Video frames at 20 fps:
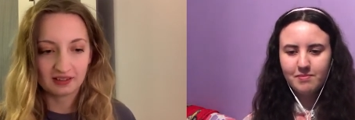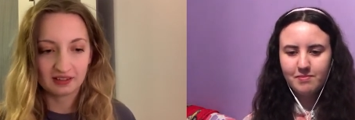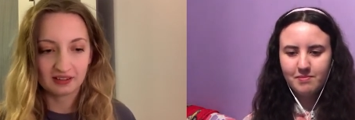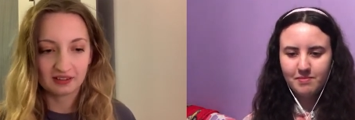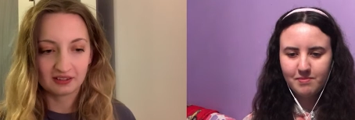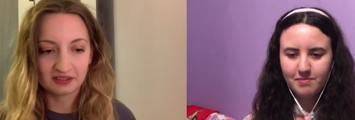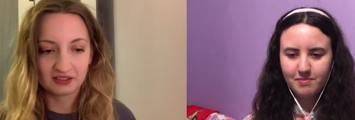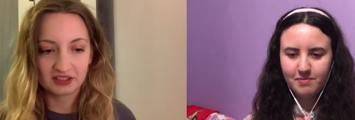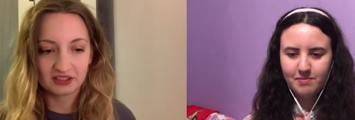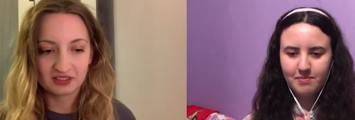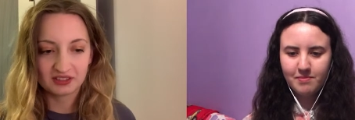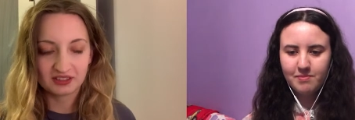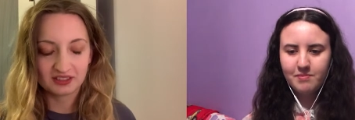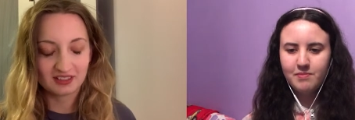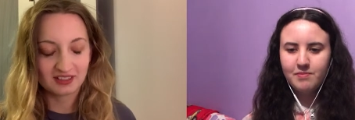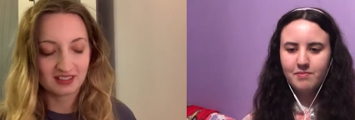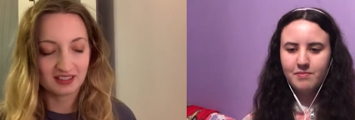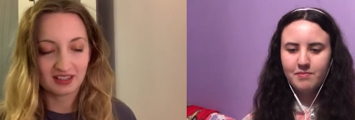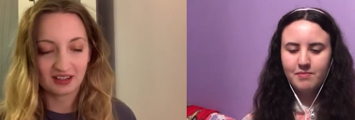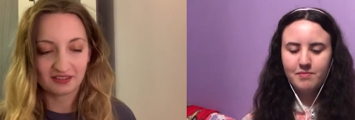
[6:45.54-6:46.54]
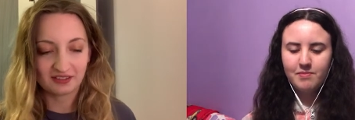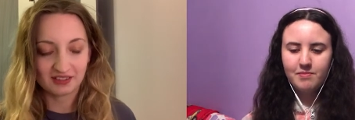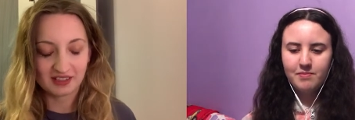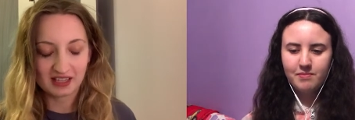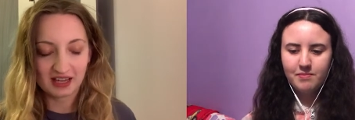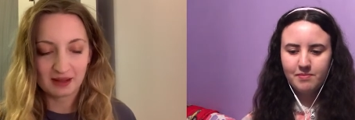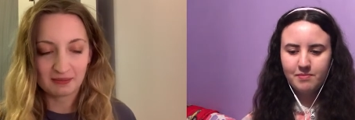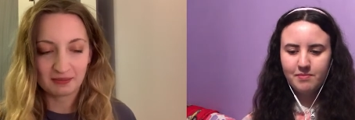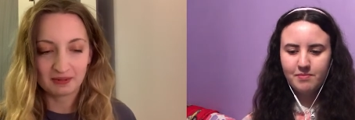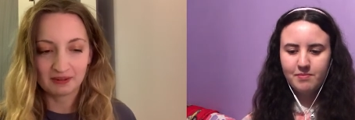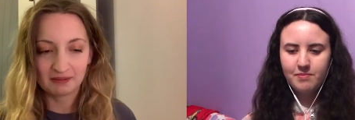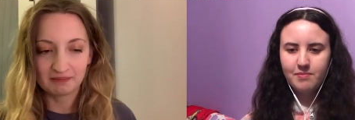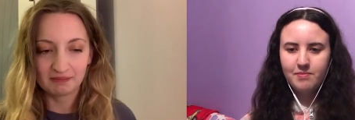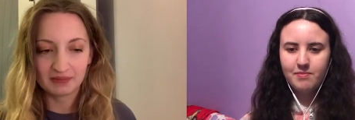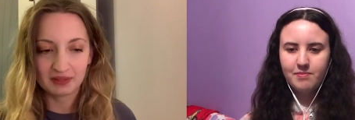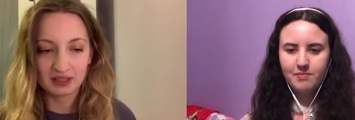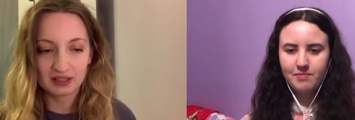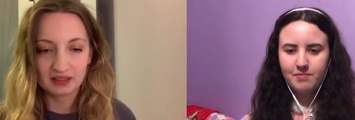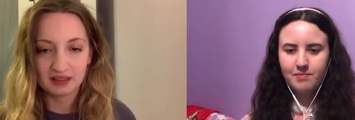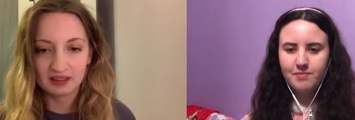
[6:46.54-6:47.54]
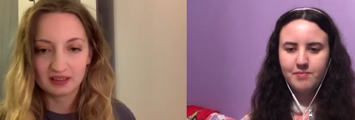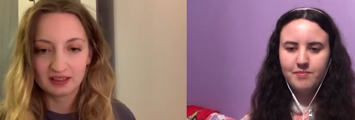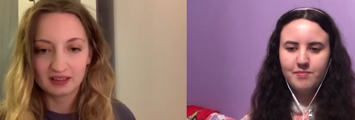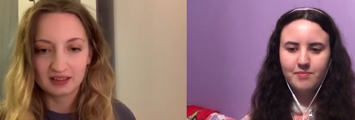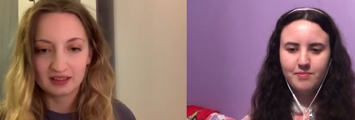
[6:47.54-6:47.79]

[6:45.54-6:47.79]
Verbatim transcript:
Speaker 1: a lot of sh stuff has happened, but